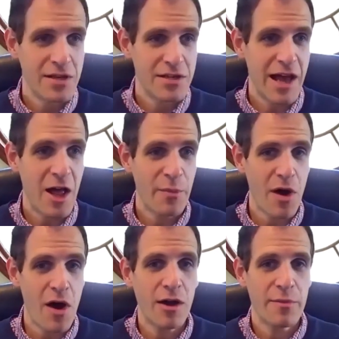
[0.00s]
to help
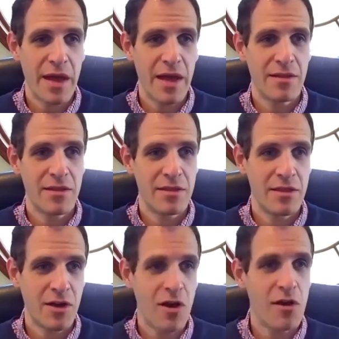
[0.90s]
augment
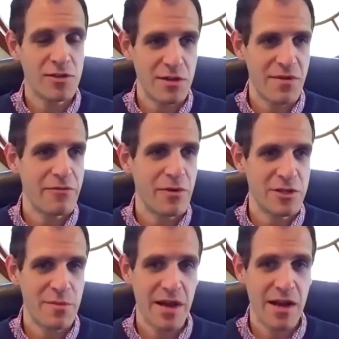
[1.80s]
the calls that the referees
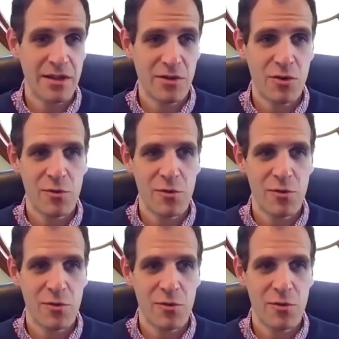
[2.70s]
are making on the court.